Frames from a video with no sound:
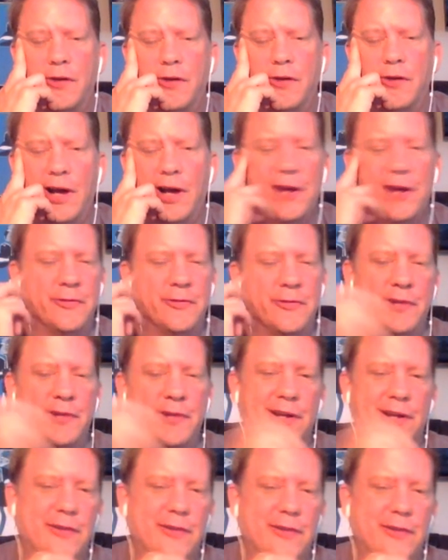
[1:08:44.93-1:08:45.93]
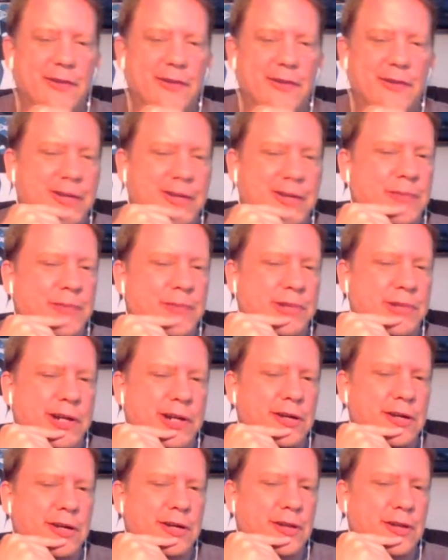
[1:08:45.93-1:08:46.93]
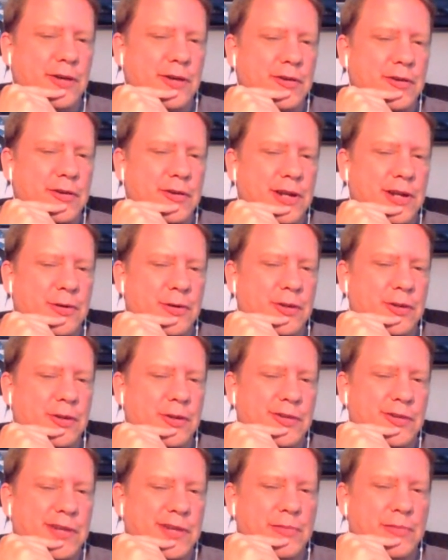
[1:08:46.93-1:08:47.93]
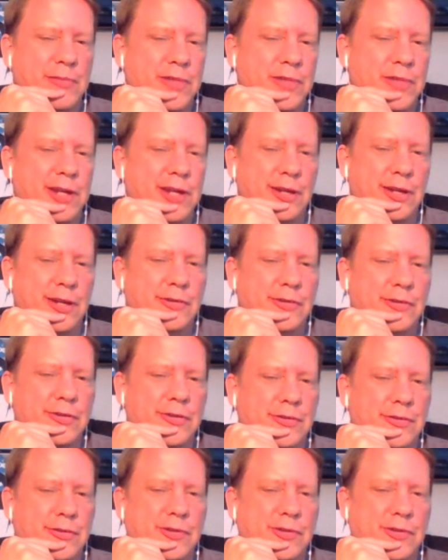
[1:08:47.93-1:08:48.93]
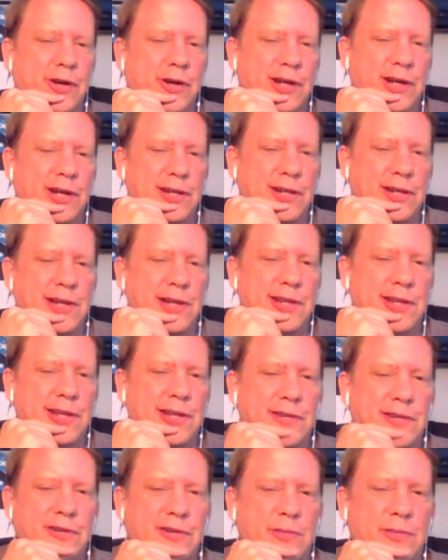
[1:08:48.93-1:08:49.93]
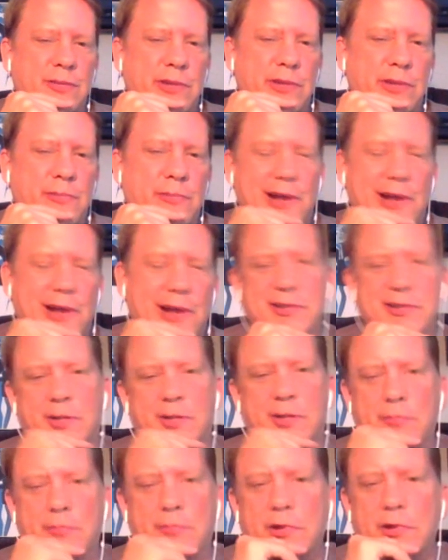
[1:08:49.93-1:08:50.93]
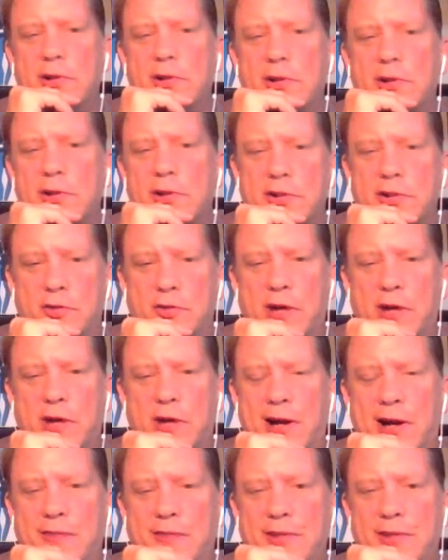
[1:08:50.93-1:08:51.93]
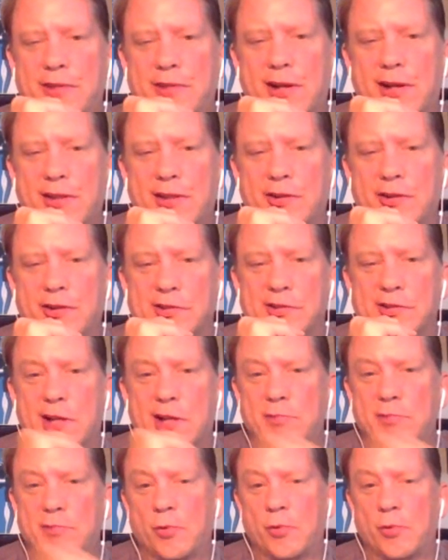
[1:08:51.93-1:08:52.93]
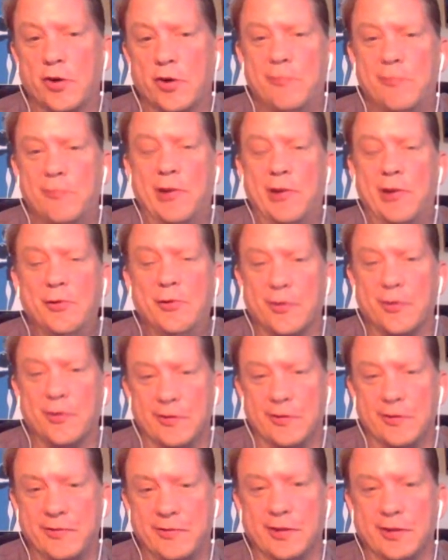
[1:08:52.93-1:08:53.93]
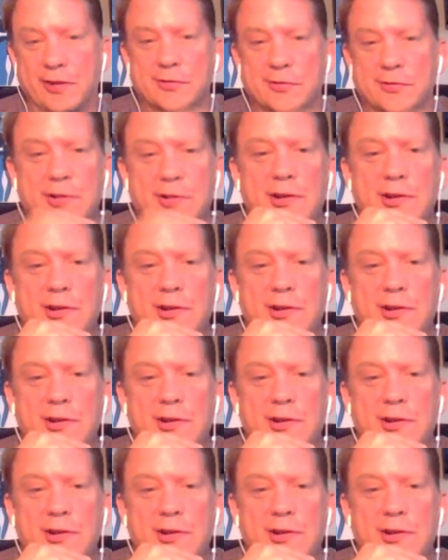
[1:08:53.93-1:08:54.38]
I don't feel like they're the same player, though. They're not doing the same things. So I think it's going to be matchup derived. And I think there's times you want them both on the field.